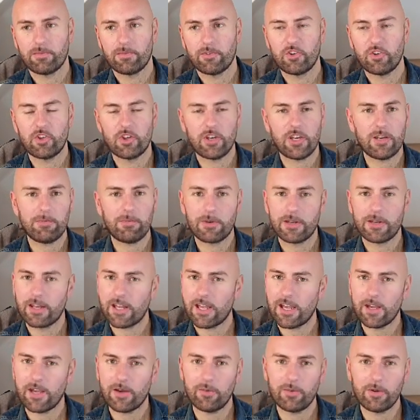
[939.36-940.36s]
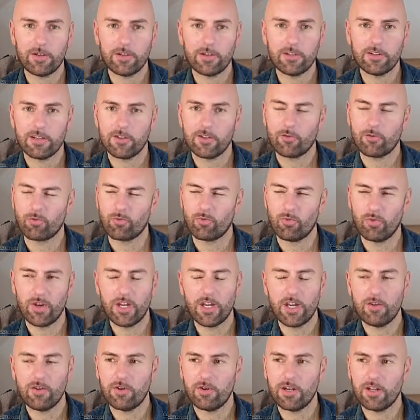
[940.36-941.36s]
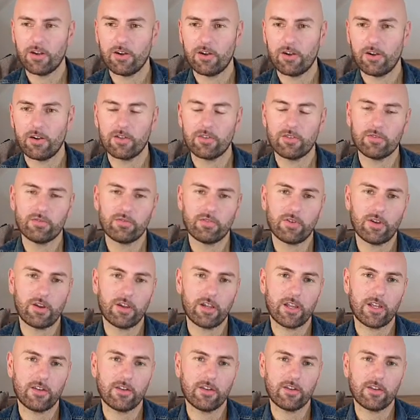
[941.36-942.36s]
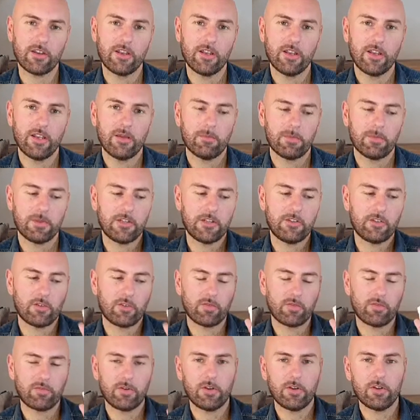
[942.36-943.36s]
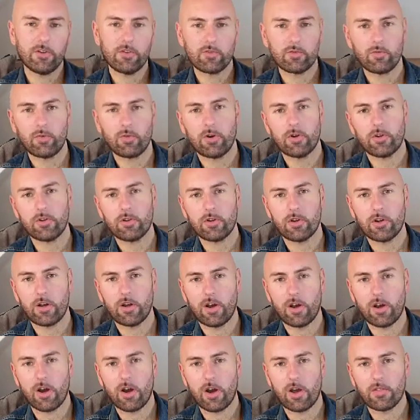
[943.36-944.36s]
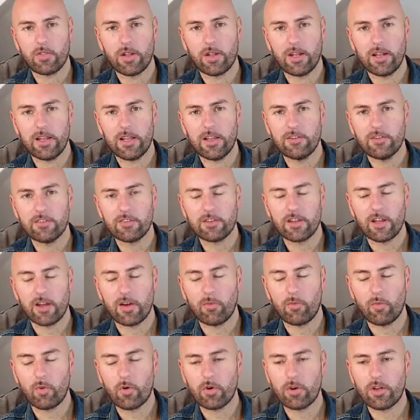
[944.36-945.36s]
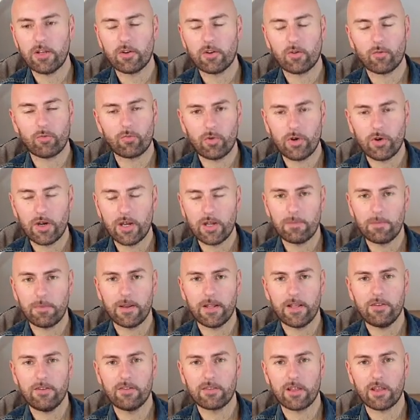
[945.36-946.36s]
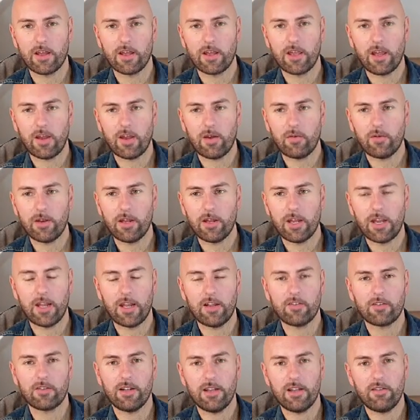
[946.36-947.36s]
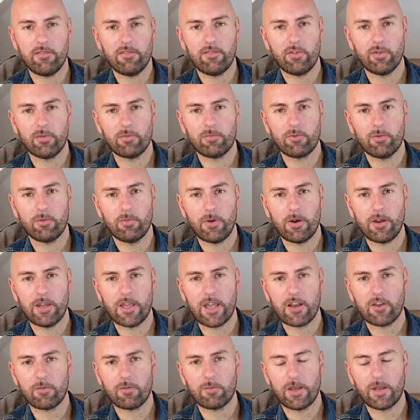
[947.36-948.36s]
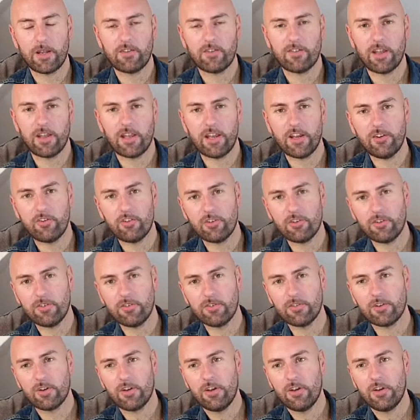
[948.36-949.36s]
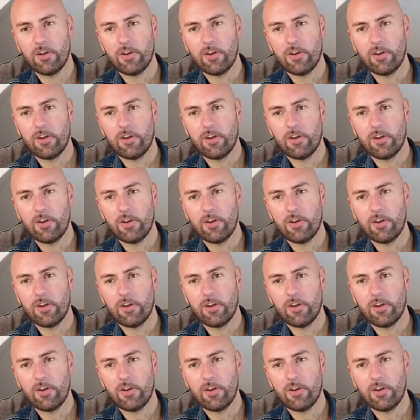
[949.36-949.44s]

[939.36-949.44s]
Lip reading: cheap now, and it's really, really hard to find. But this is the first one on the list that I wanted. I'm really pleased that I own it. It's lived up to my expectations